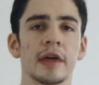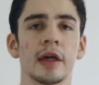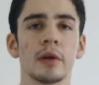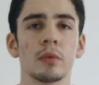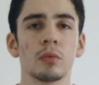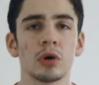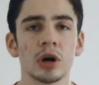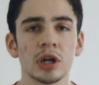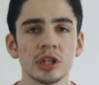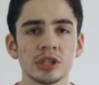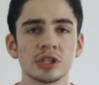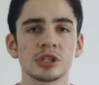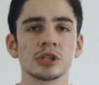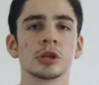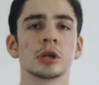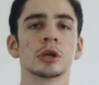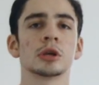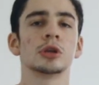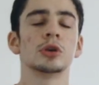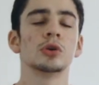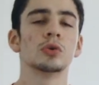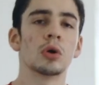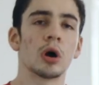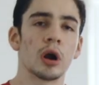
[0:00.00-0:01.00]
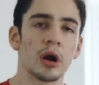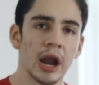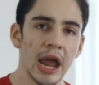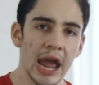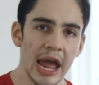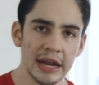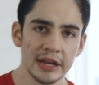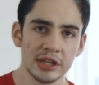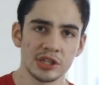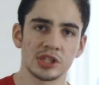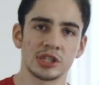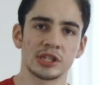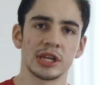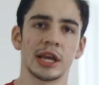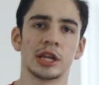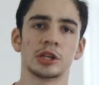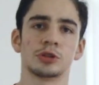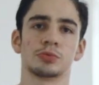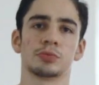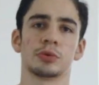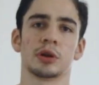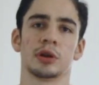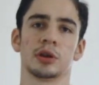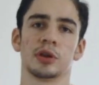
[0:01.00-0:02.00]
then once you are at a
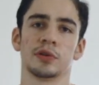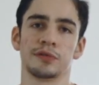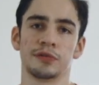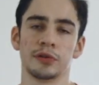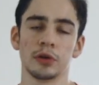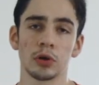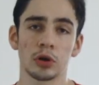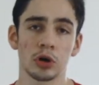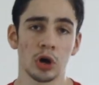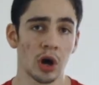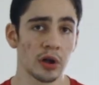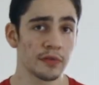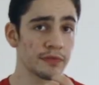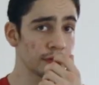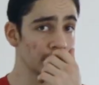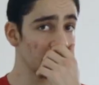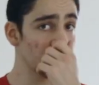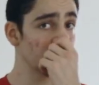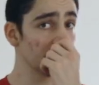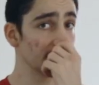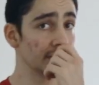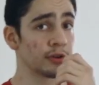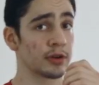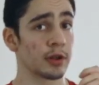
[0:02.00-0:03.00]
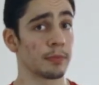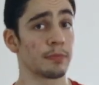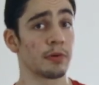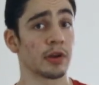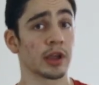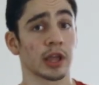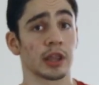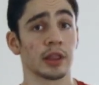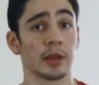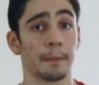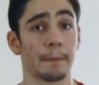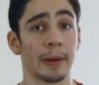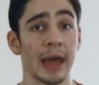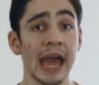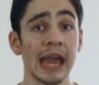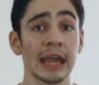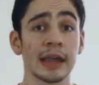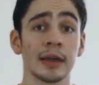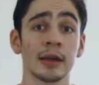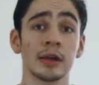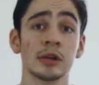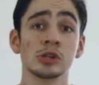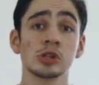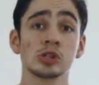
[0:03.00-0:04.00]
stage where you feel confident, you can bring in the
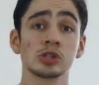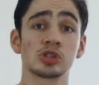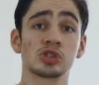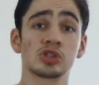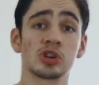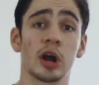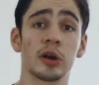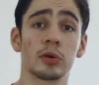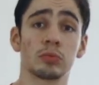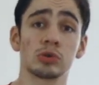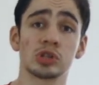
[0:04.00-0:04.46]
bag. Start